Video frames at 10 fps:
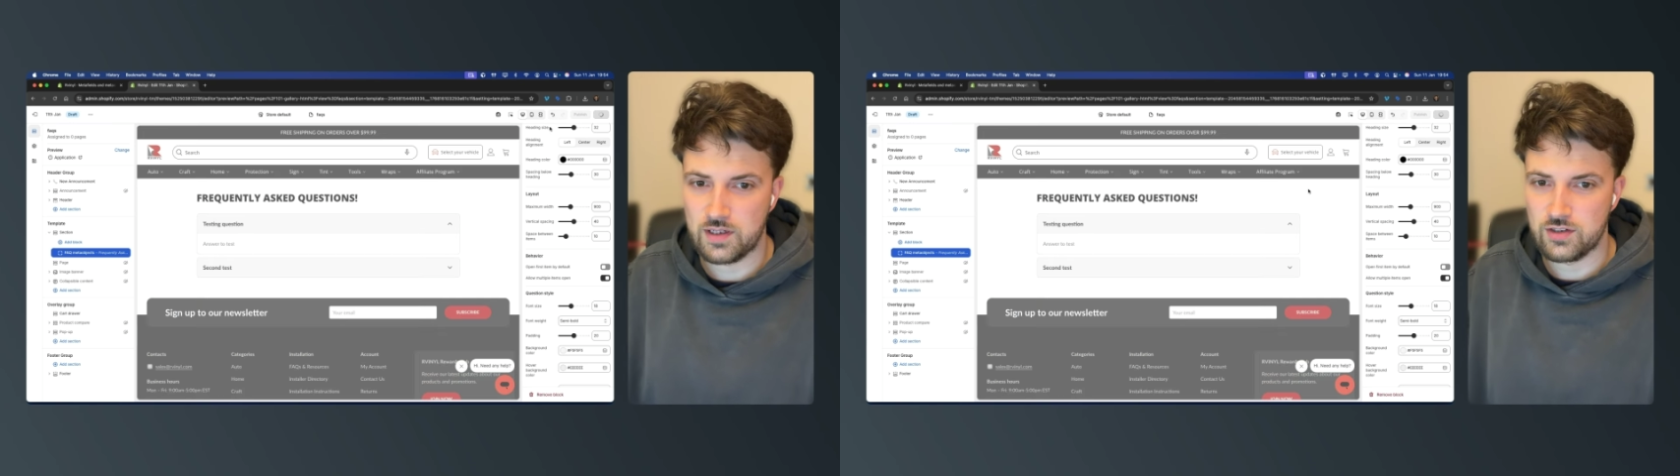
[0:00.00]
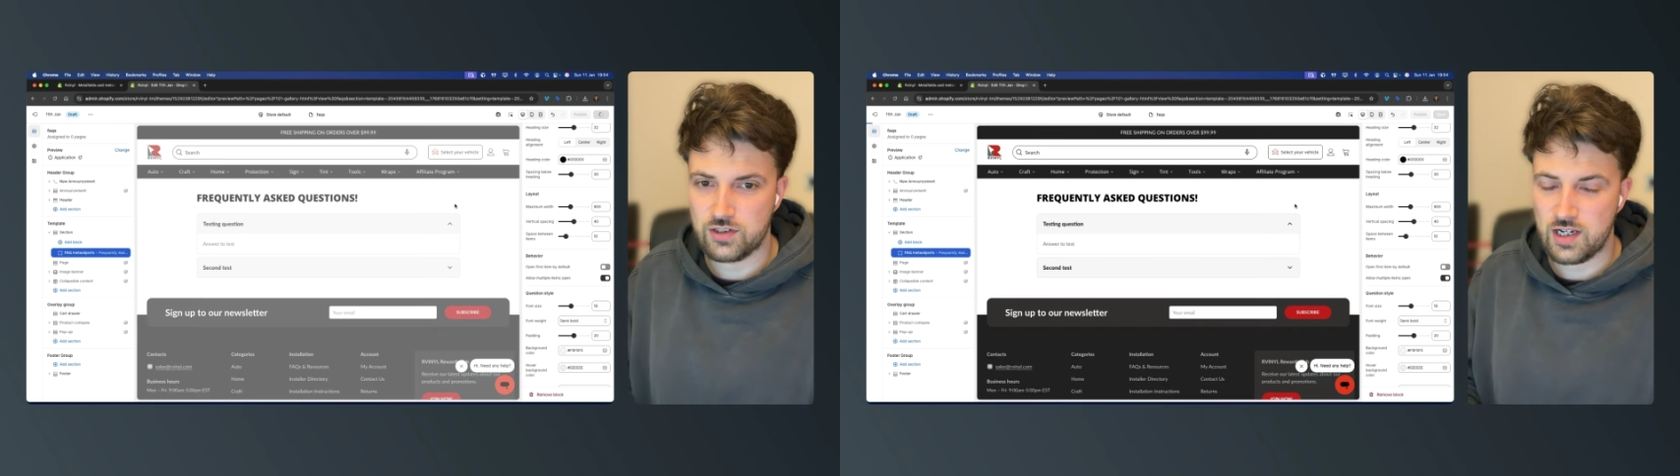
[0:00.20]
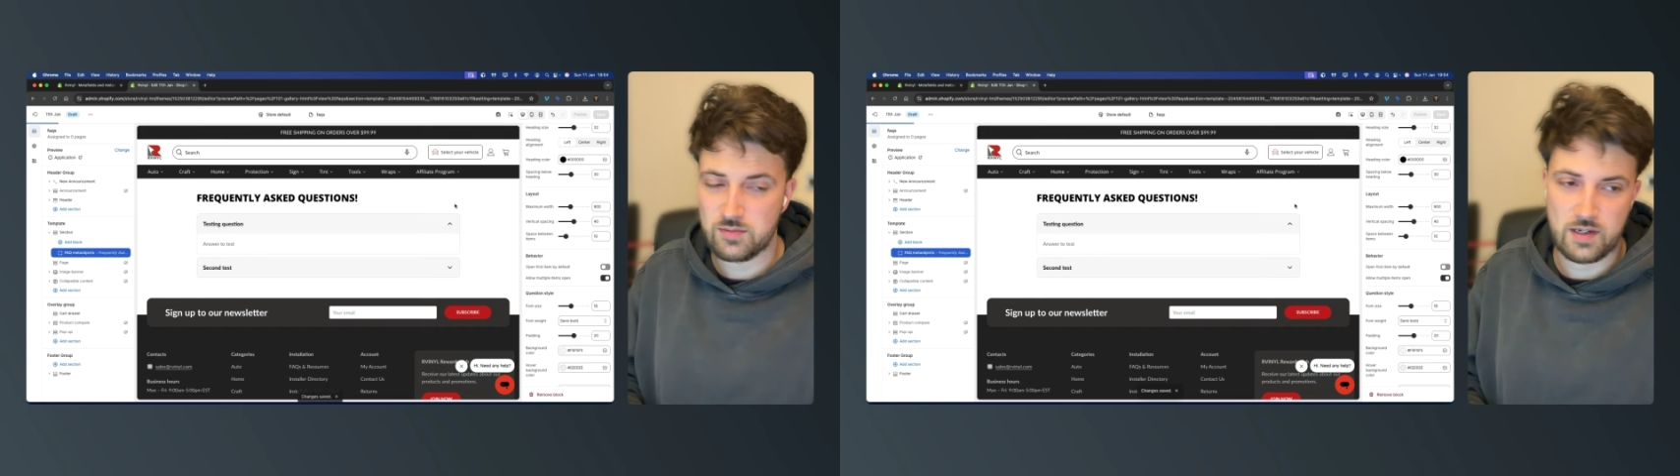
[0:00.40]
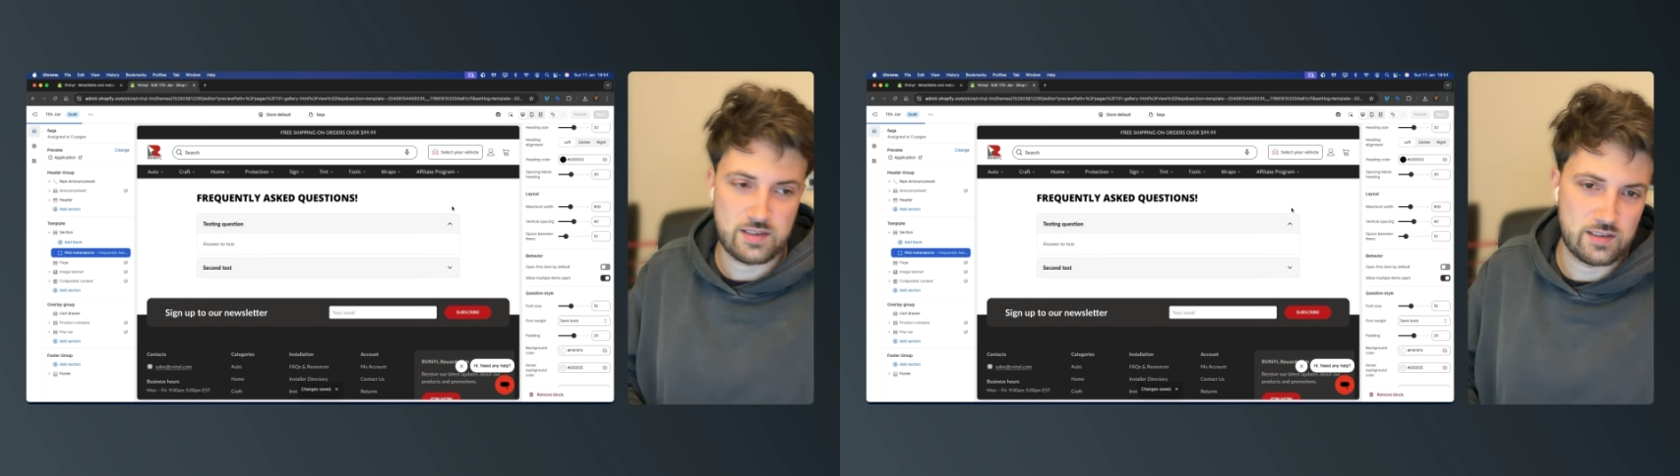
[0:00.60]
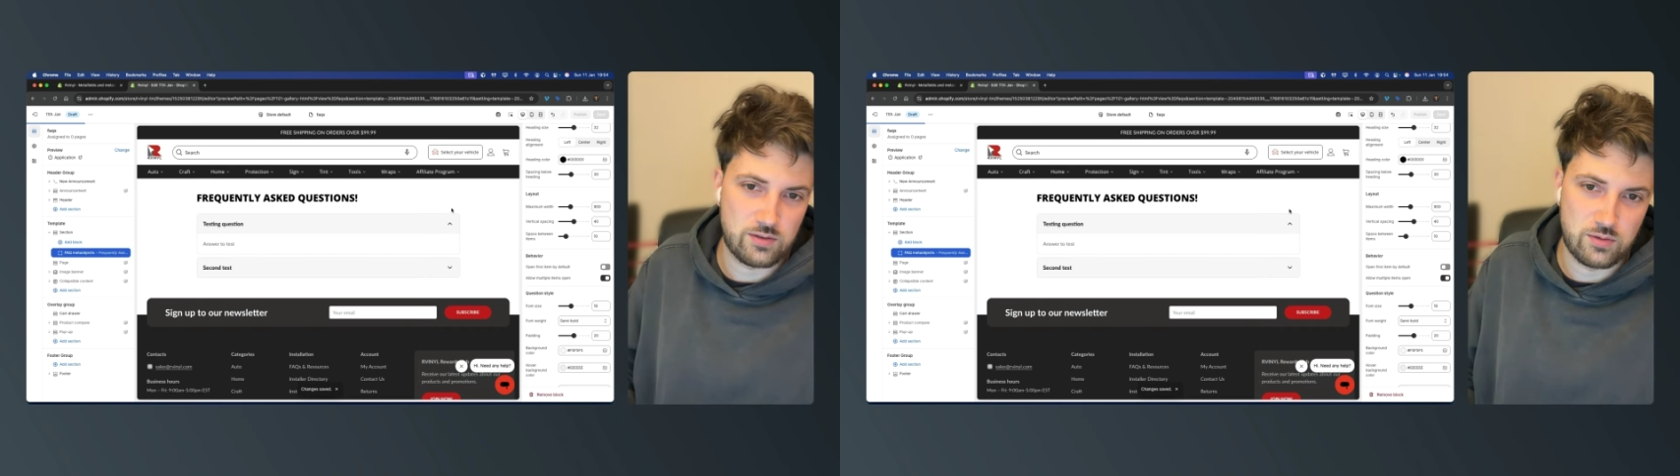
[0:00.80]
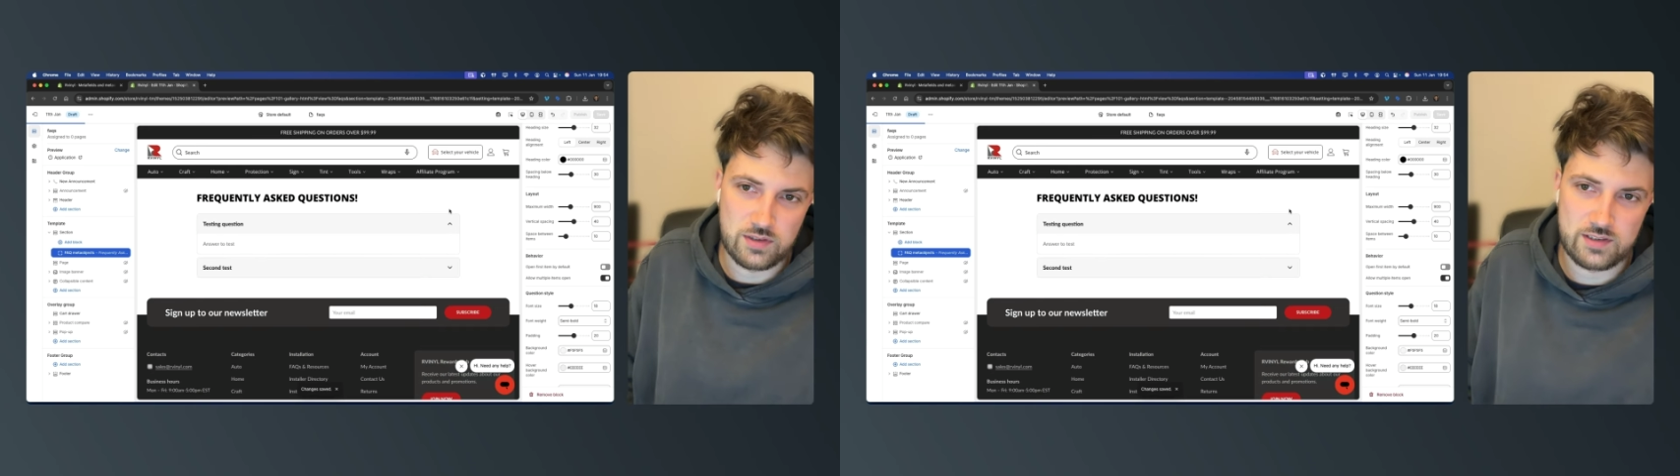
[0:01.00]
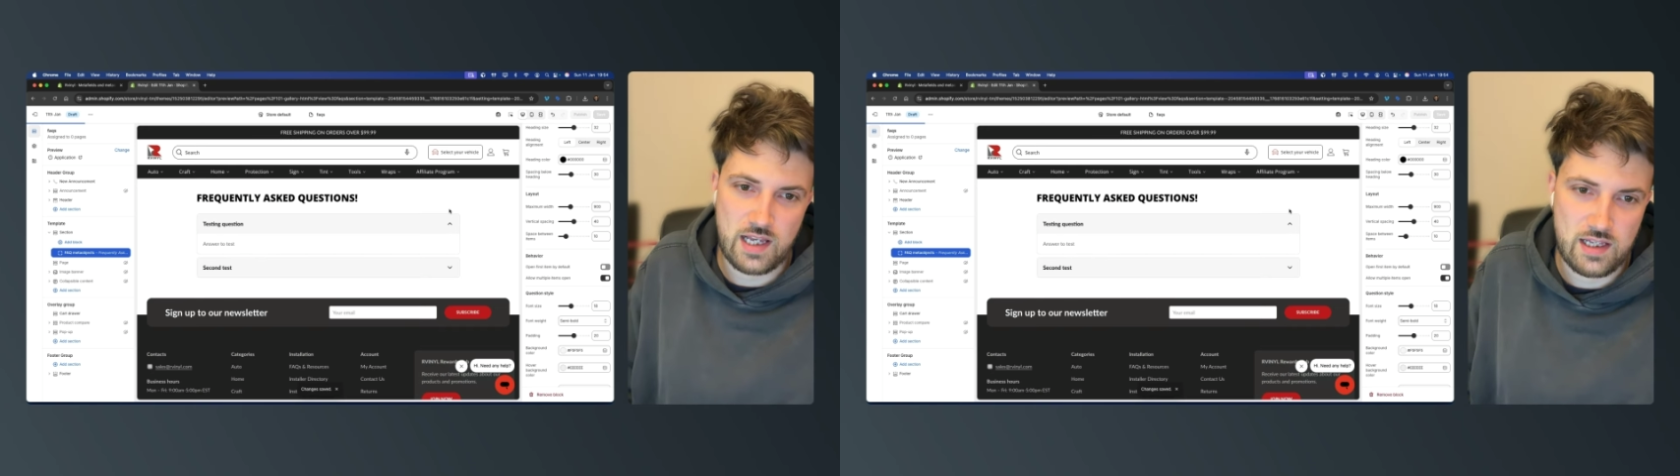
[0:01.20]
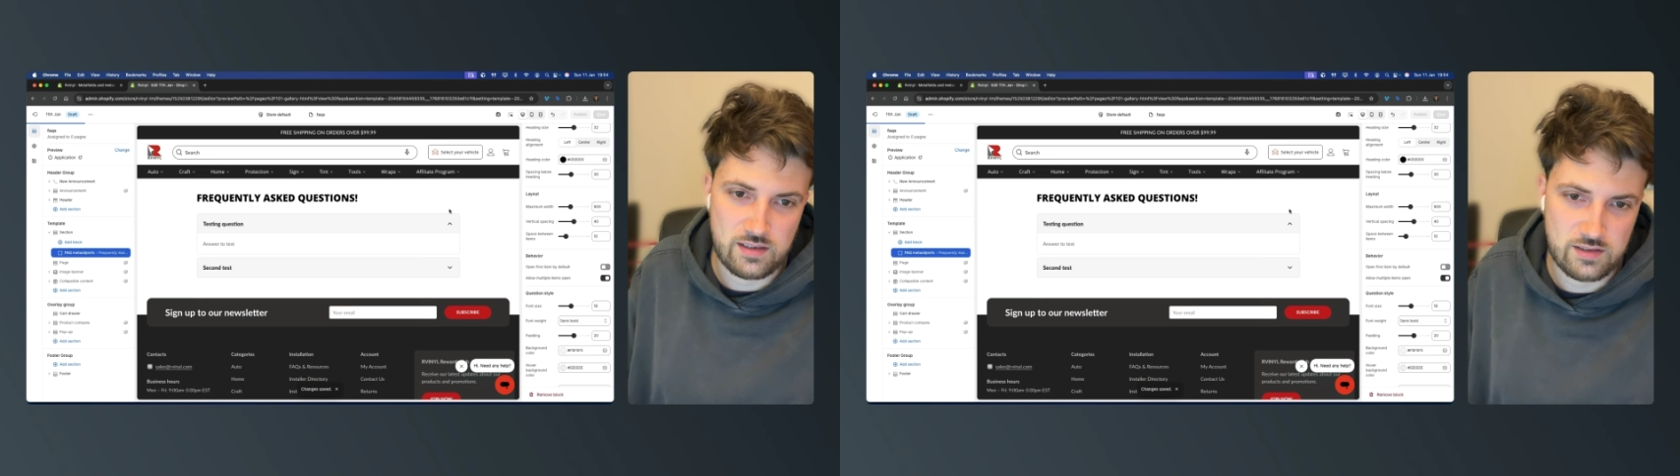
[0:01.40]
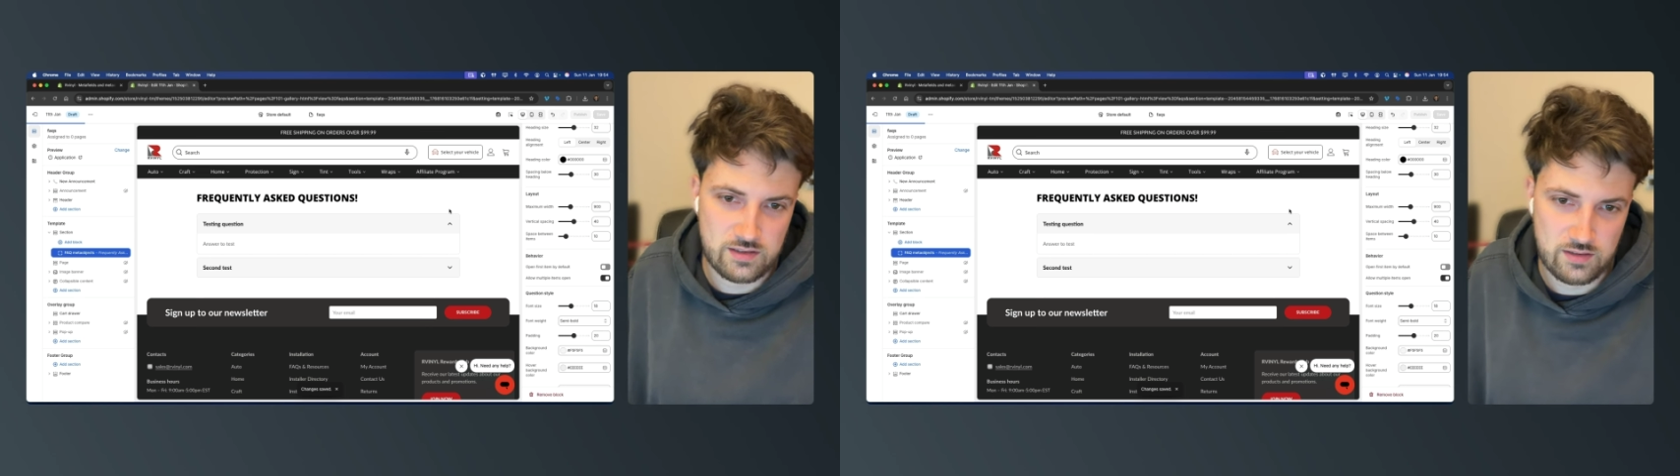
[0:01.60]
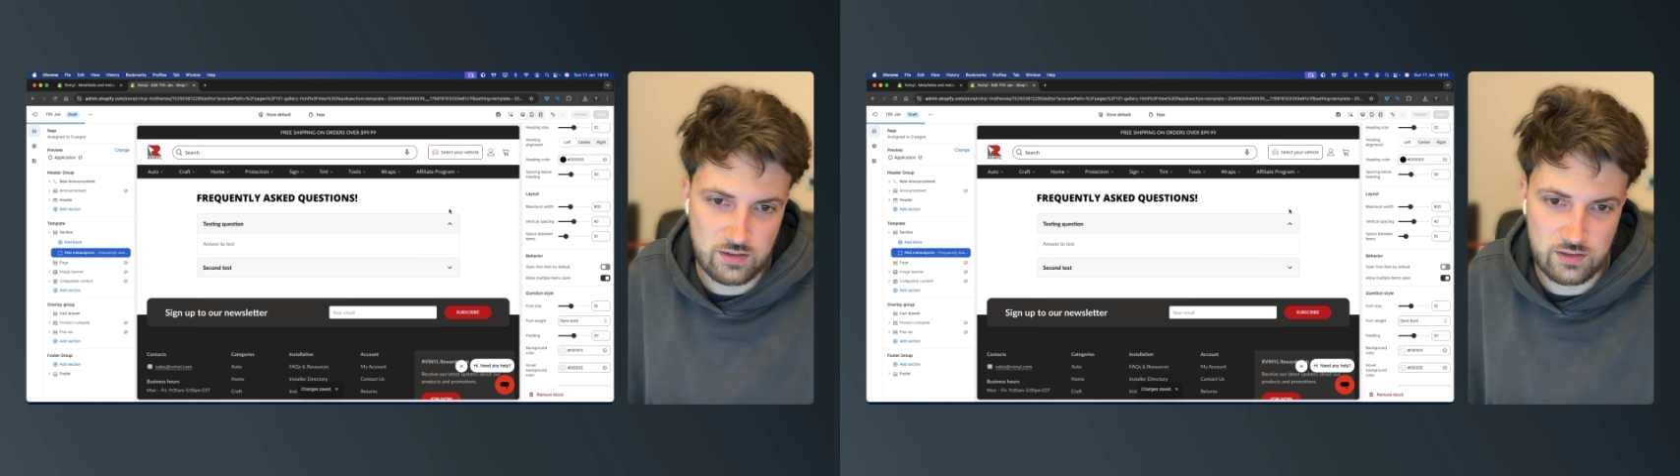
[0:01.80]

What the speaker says: we can change basically all the settings